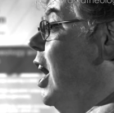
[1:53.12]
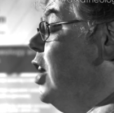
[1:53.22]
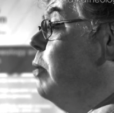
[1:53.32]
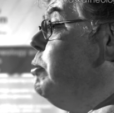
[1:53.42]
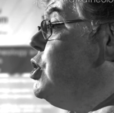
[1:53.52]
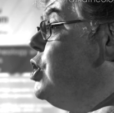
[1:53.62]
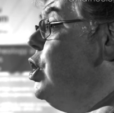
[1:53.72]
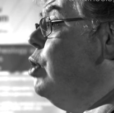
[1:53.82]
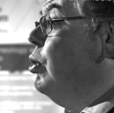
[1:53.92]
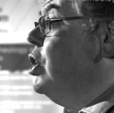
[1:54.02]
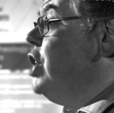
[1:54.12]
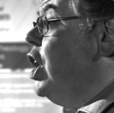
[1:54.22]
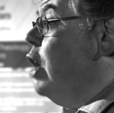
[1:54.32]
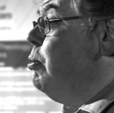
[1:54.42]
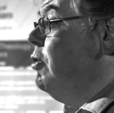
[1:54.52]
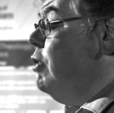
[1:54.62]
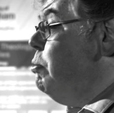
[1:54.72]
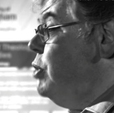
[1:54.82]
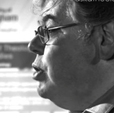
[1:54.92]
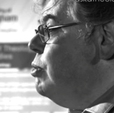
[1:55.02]
an obscure term of
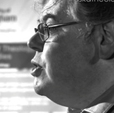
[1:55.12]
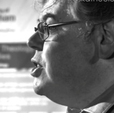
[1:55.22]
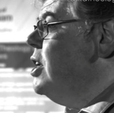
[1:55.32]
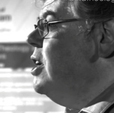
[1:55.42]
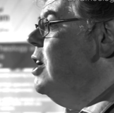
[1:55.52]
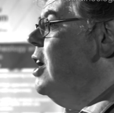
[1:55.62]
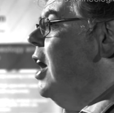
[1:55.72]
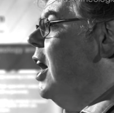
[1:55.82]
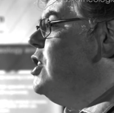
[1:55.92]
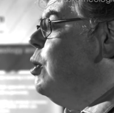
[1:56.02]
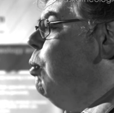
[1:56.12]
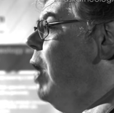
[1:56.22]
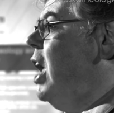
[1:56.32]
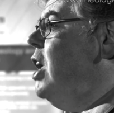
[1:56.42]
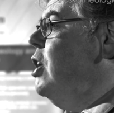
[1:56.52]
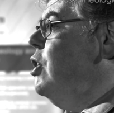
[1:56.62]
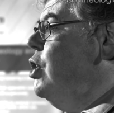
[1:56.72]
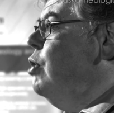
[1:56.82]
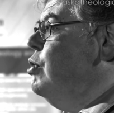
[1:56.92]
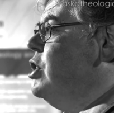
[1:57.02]
abuse as a way
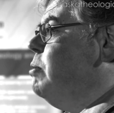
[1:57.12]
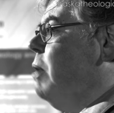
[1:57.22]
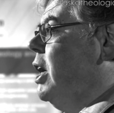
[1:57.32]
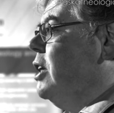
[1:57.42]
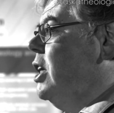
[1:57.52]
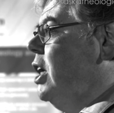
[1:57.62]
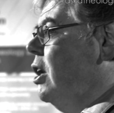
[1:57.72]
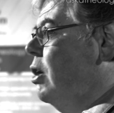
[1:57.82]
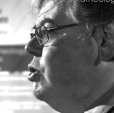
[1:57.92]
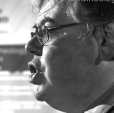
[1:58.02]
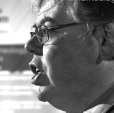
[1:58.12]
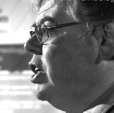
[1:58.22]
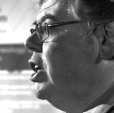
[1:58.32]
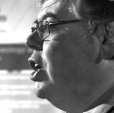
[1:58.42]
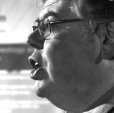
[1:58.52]
used by a theologian